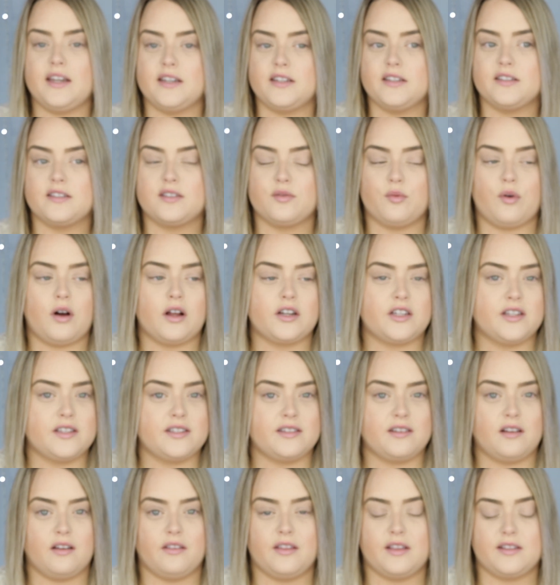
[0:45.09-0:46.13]
into swatches
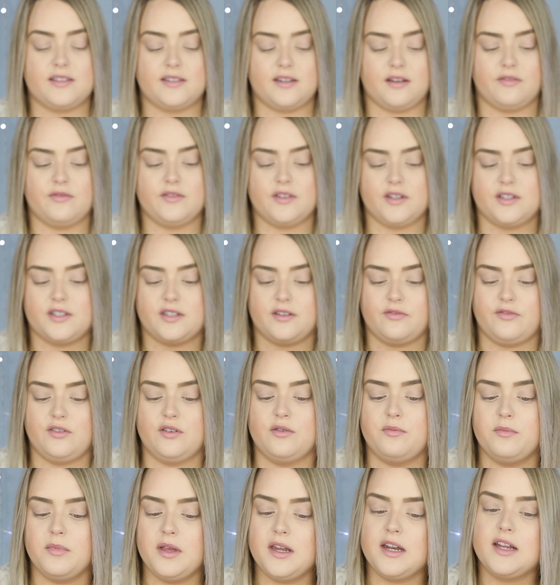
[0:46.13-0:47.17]
and all that stuff in just a
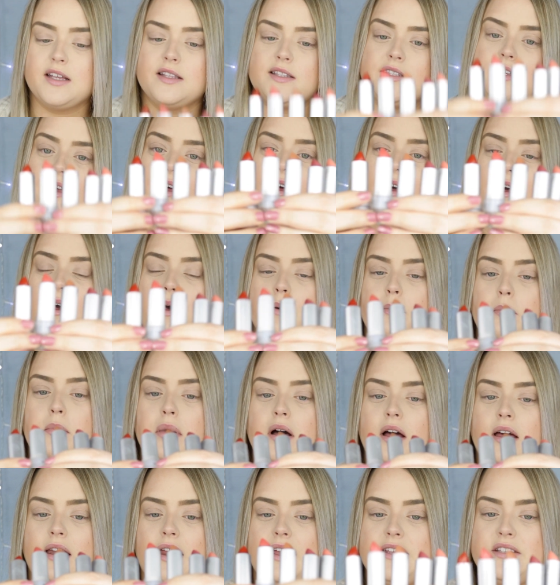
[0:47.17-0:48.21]
few minutes,
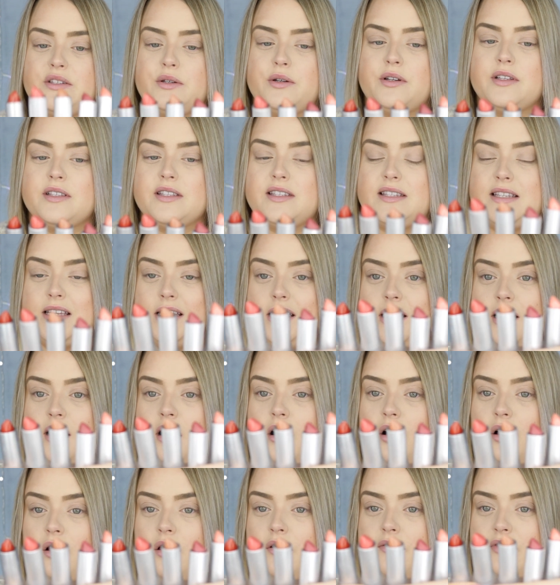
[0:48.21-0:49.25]
but as you can see,
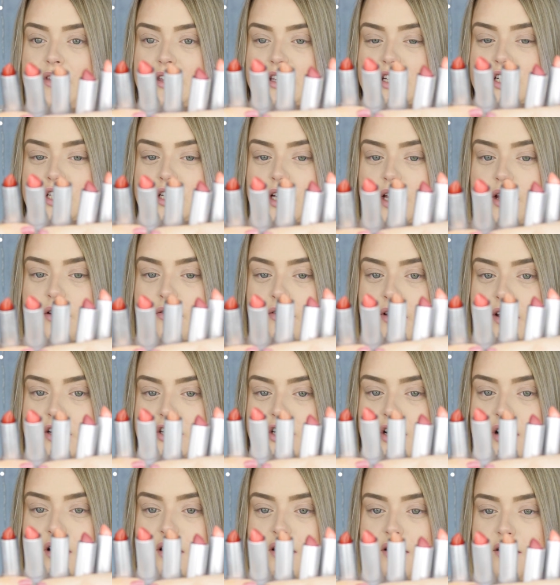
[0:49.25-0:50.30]
all of these shade
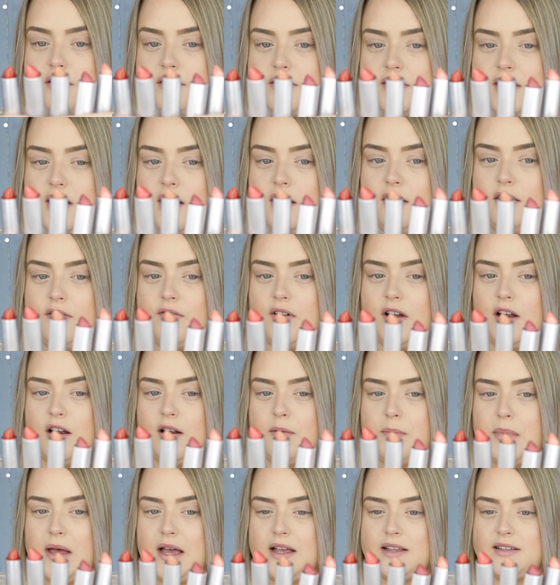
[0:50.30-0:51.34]
range colors kind of
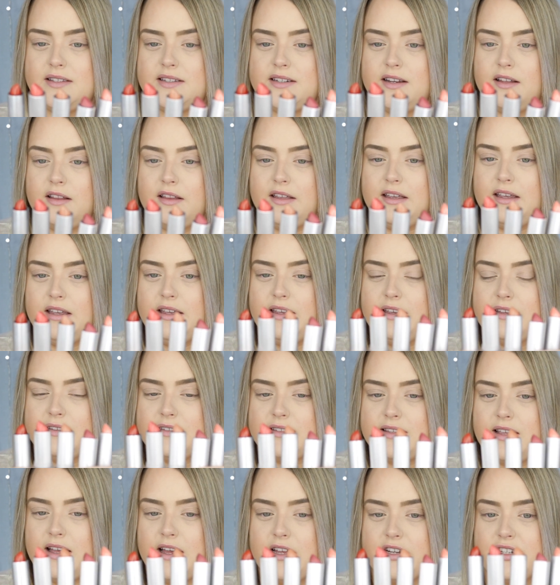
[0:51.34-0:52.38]
are pastel-y
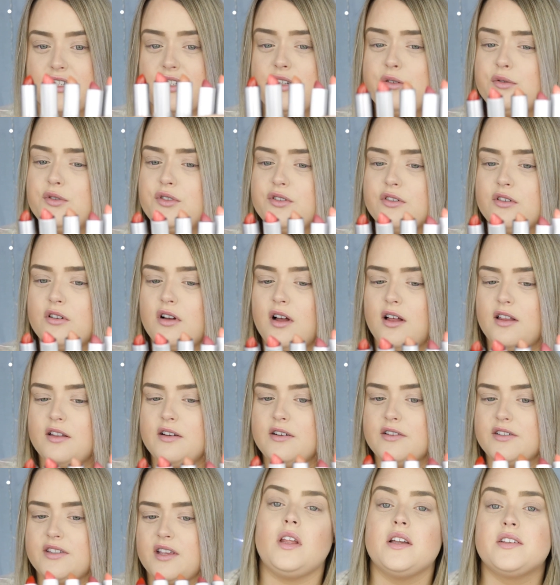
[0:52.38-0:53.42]
/ neutral
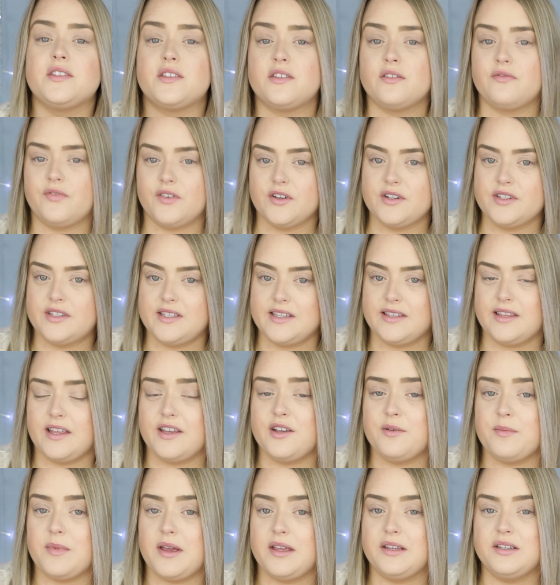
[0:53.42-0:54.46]
colors. So the first thing that
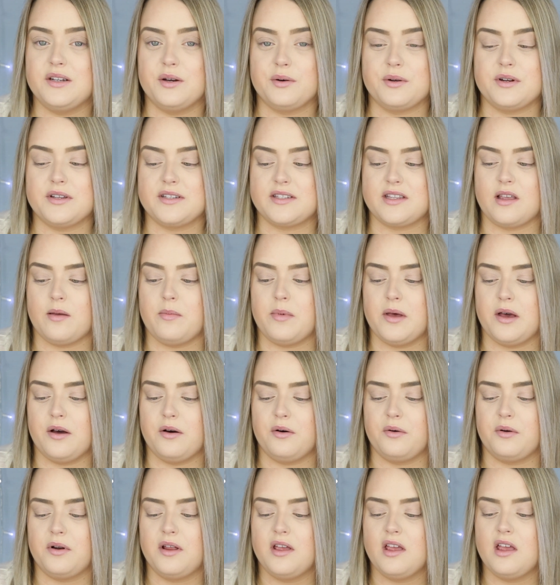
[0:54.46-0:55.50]
you may notice
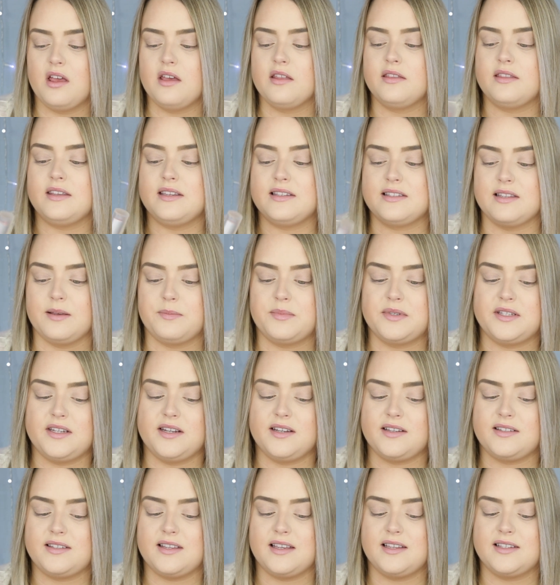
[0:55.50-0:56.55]
about these
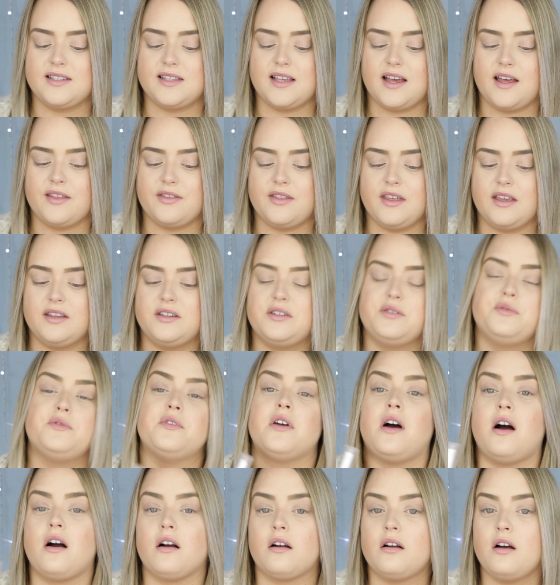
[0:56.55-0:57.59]
lipsticks is that they do
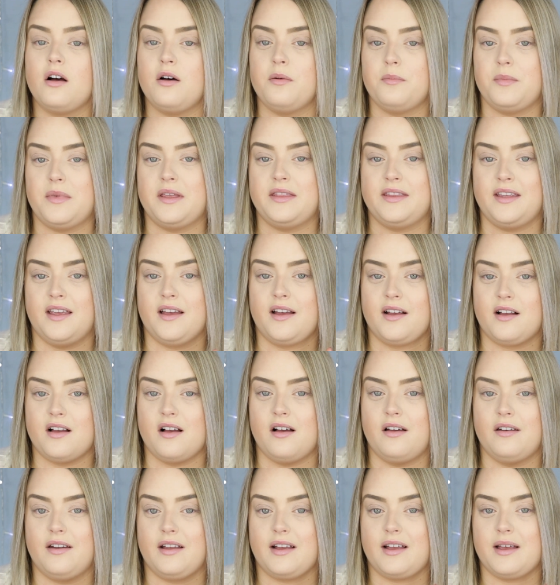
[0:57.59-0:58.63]
not come in the
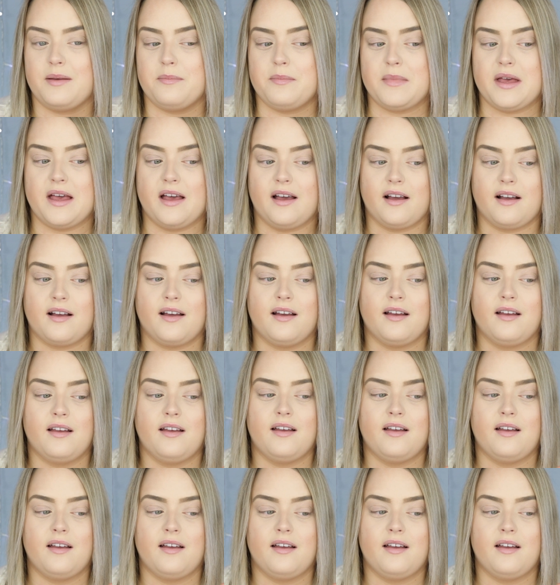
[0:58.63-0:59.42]
iconic MAC